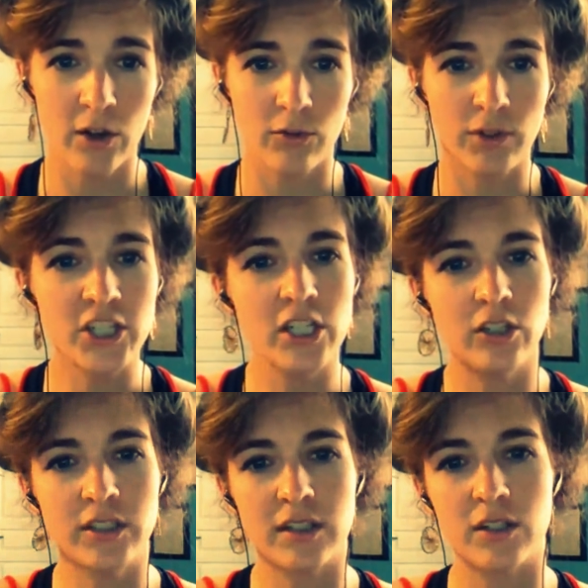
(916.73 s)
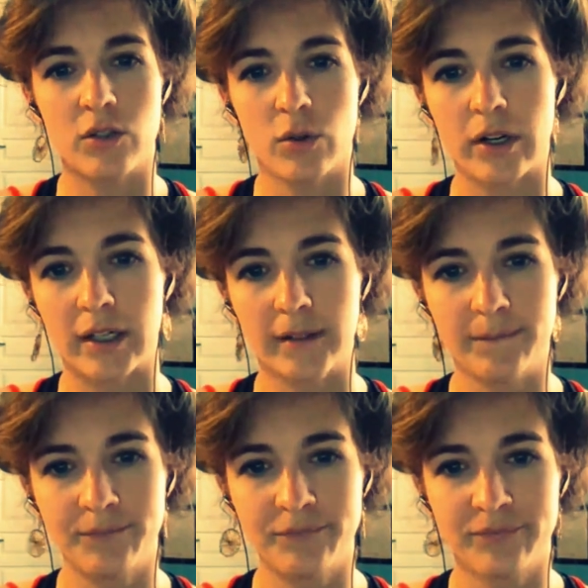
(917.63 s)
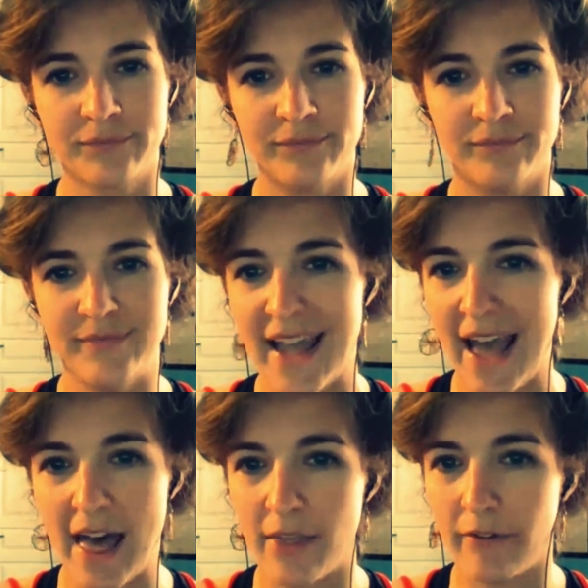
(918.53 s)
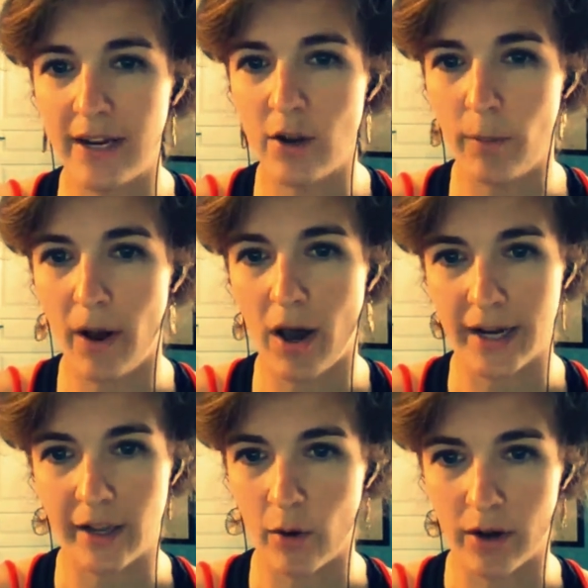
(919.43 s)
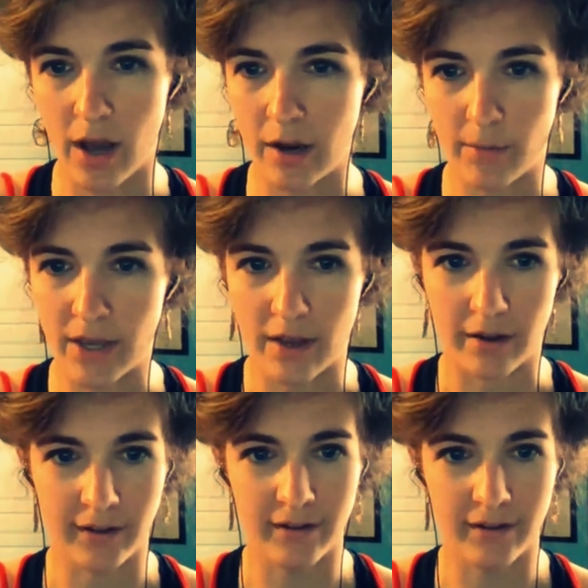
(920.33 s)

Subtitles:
Richie looked at the door. Nah, there ain't no party going on up here.